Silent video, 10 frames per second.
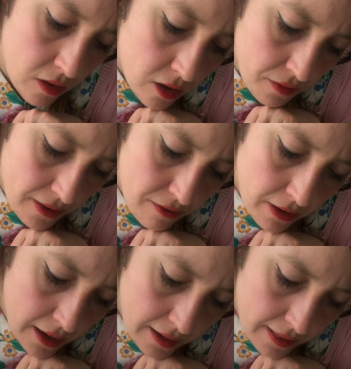two
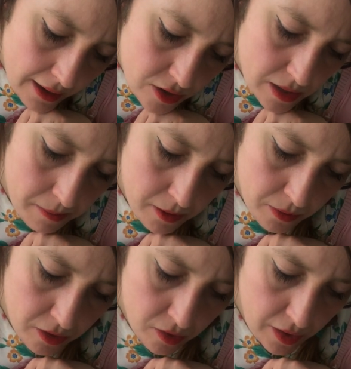favourite colours actually, blue
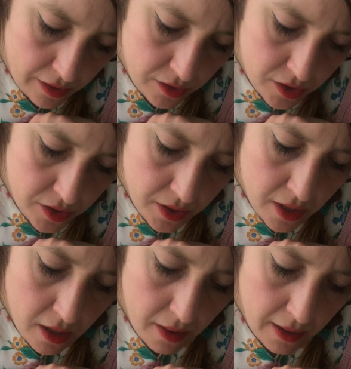and orange.
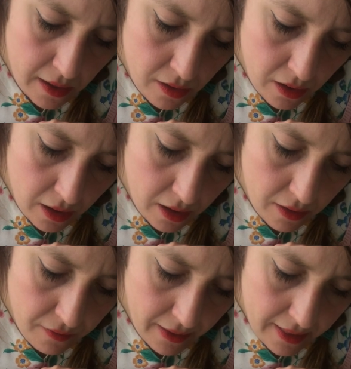They look
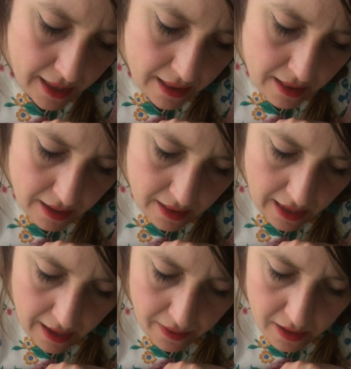fantastic
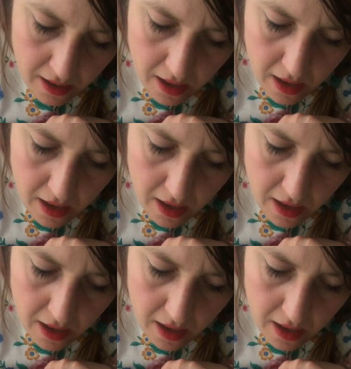together.